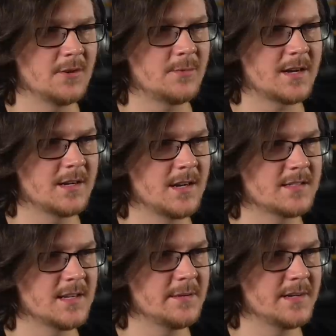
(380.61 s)
I don't
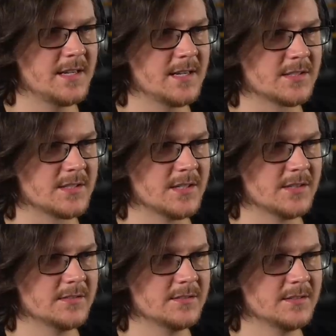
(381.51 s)
recognize anybody else,
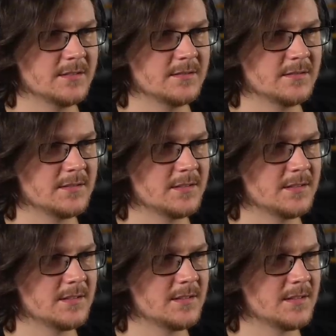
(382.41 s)
though.
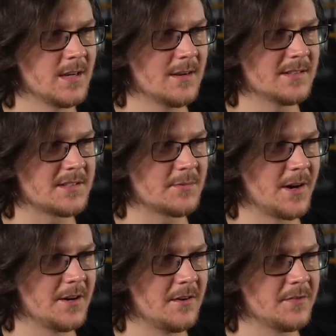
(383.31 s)
Not just
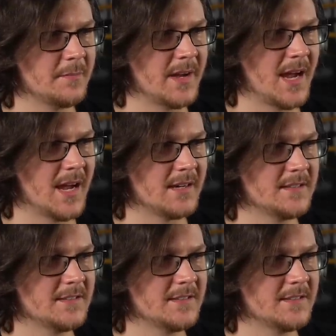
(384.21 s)
right off the bat.